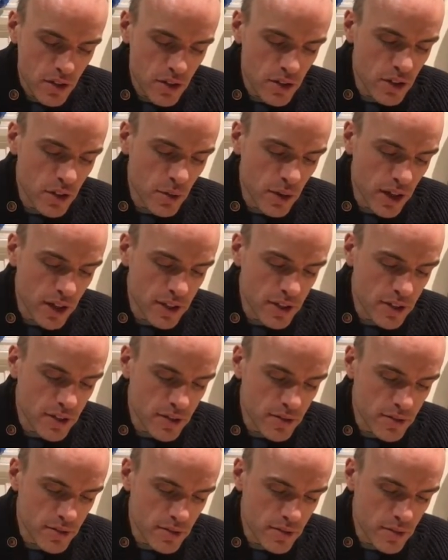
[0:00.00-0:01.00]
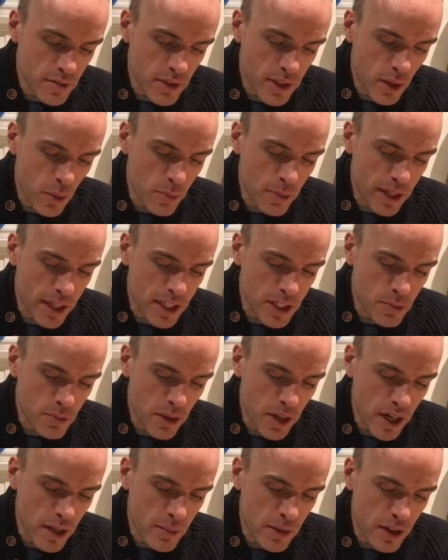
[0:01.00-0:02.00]
Otherwise, without being
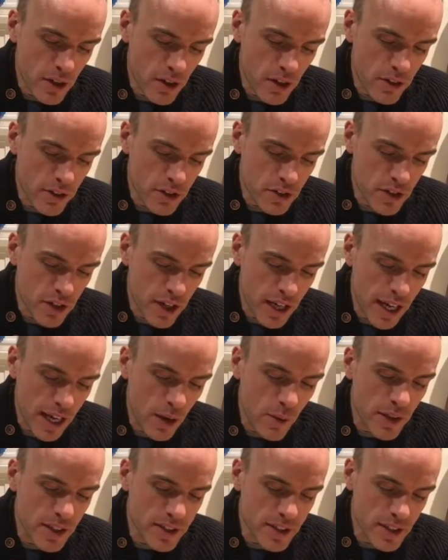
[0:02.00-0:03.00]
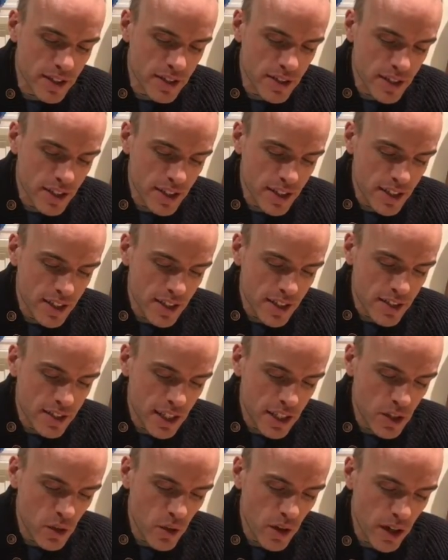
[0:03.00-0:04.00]
inspired by Lord Krishna, how is it
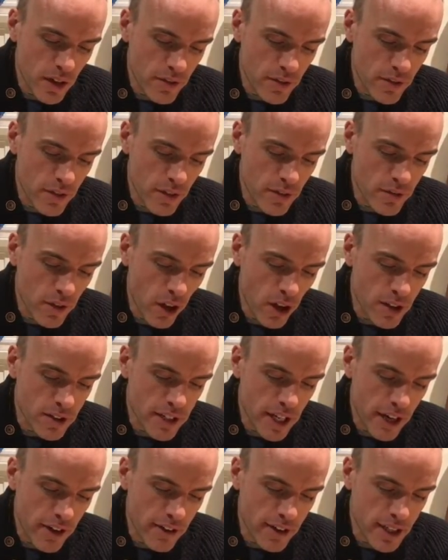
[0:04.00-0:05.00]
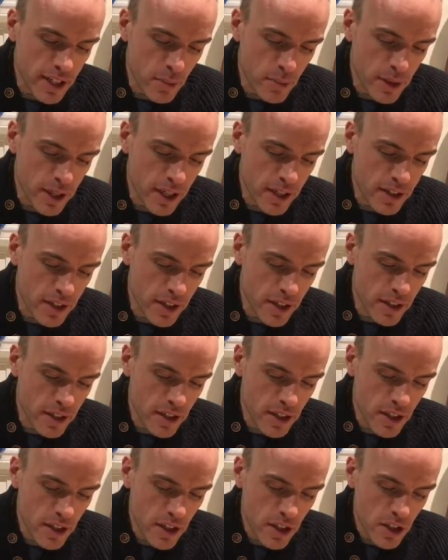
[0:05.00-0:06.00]
that you have voluntarily appeared here,
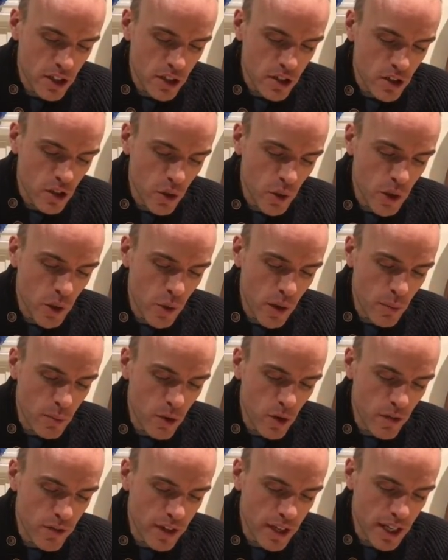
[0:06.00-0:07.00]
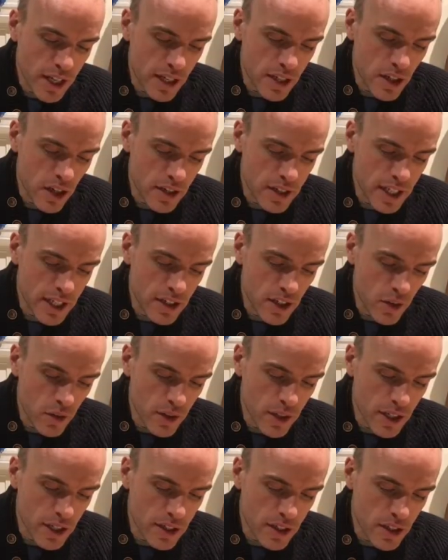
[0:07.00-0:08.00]
though you are moving incognito
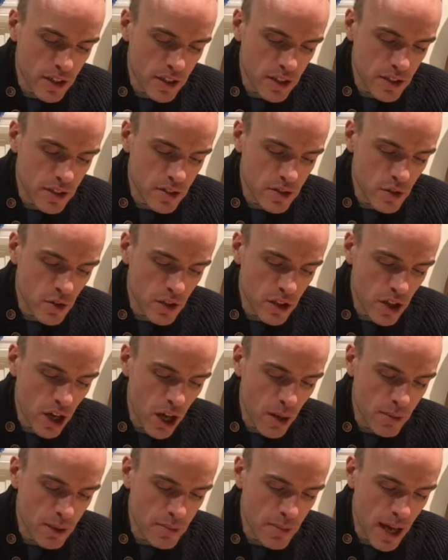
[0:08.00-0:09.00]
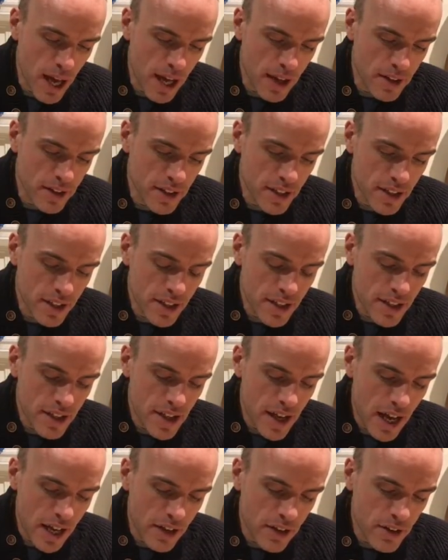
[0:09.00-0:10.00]
to the common man,
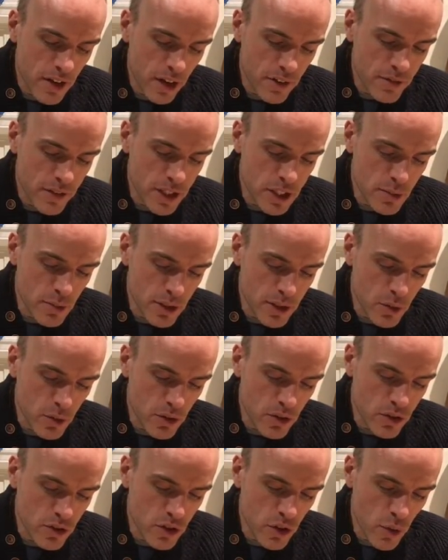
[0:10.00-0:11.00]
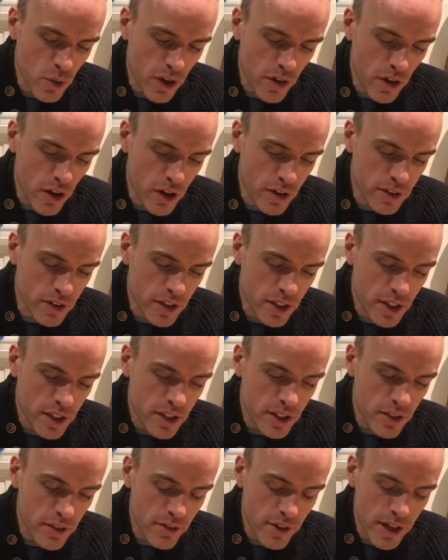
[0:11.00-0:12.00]
and are not visible to us who are on
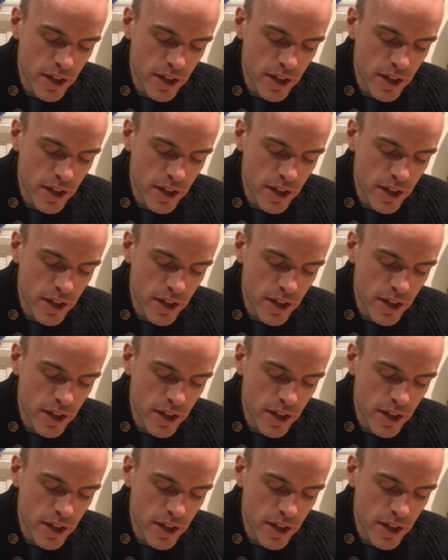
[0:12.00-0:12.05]
the